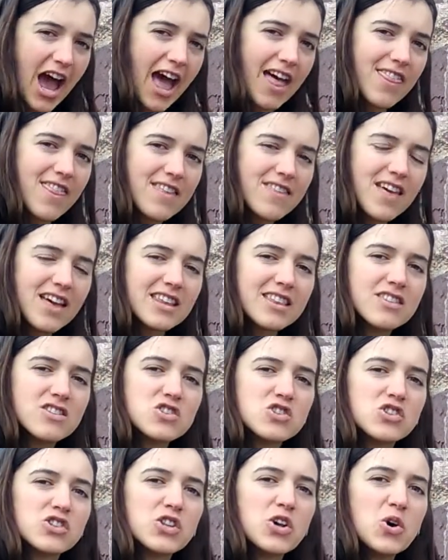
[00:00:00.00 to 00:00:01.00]
And they then
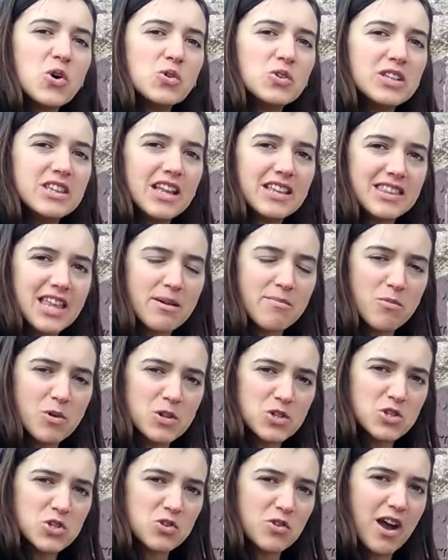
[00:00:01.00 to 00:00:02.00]
slowly let that
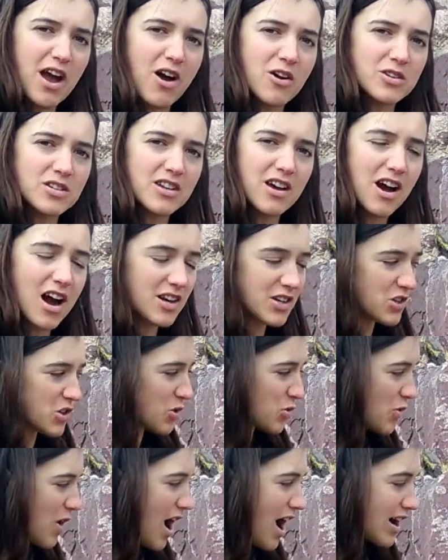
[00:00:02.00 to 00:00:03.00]
moisture out onto
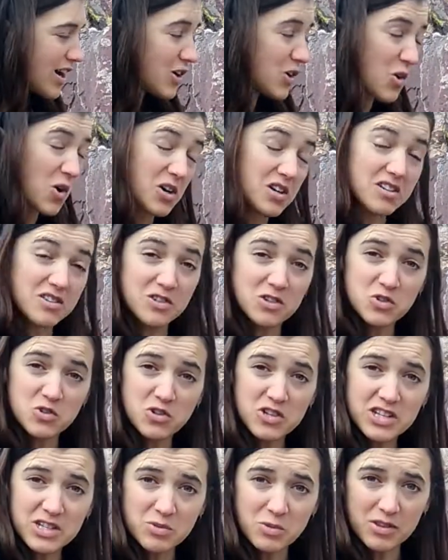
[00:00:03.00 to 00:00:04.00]
the rock or into the
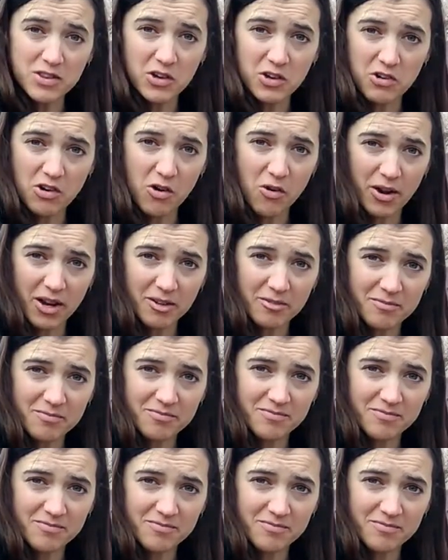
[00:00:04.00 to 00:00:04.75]
trees where they're growing.